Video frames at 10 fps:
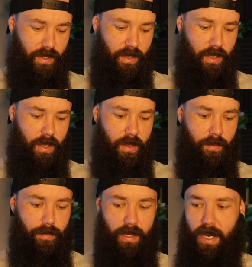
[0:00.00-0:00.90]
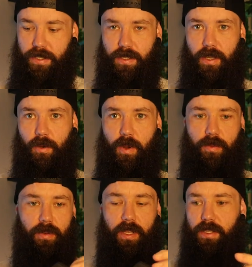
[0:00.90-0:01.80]
one, but it has the
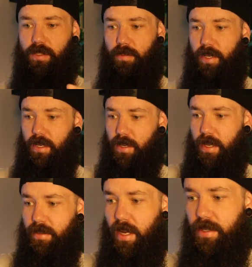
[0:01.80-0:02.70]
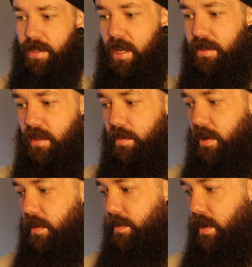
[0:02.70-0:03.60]
quick release, so I'm going to attach that to the
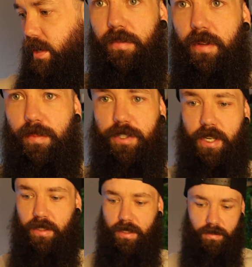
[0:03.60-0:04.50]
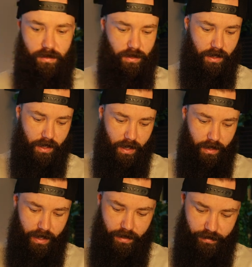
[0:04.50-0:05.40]
bottom of the projector to
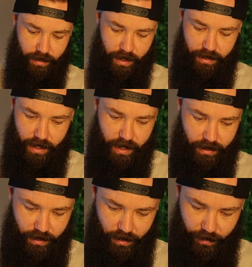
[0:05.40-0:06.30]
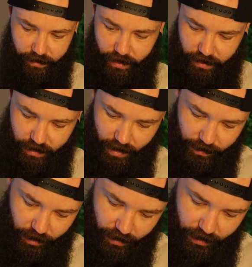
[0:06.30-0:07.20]
allow for easy access. Hopefully it's the
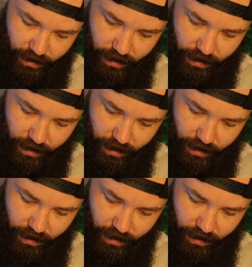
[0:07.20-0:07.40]
same size.